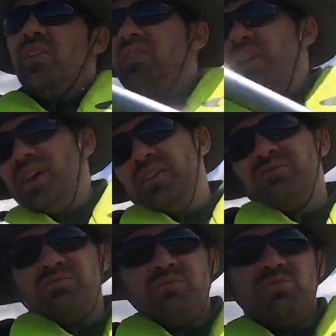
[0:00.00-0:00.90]
and
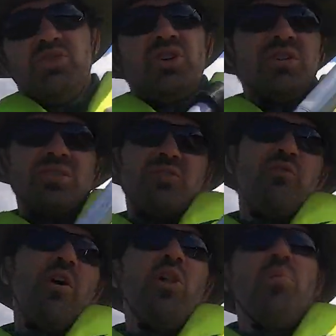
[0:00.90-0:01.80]
then just
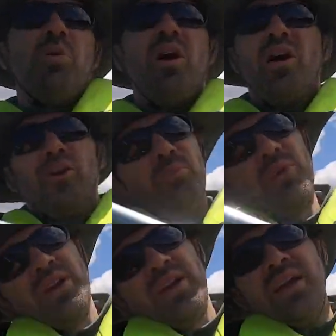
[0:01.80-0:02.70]
fell upon them.
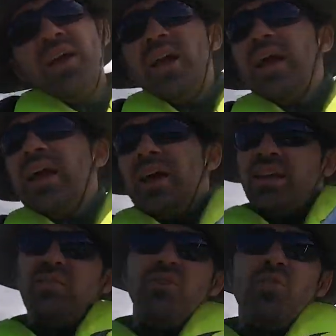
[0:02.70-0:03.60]

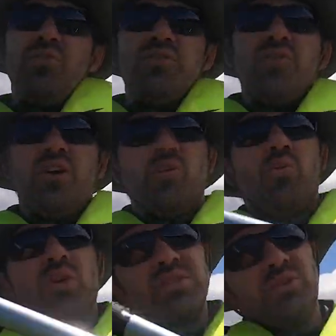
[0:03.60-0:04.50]
And even though the fish finder
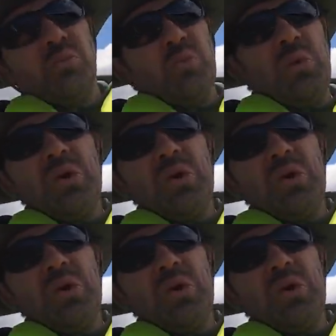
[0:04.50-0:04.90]
wasn't